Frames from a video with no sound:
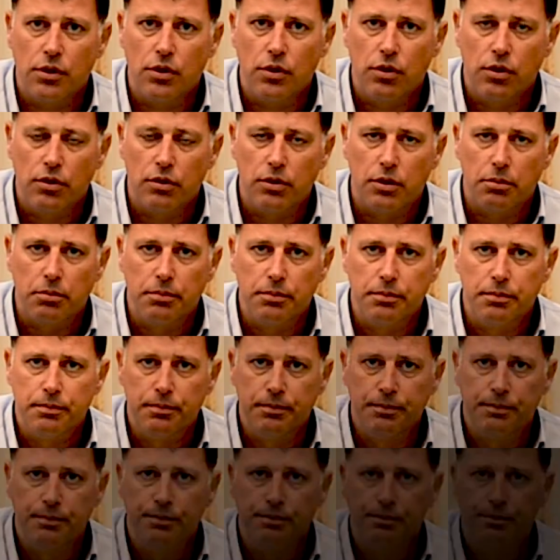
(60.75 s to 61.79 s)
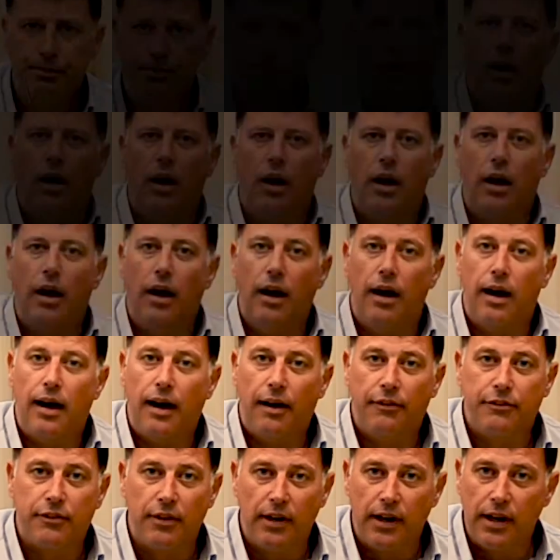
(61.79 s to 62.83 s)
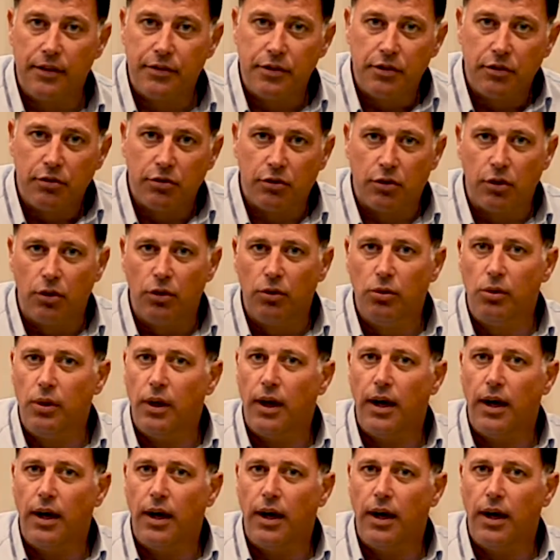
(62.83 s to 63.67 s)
Europe. After leaving school,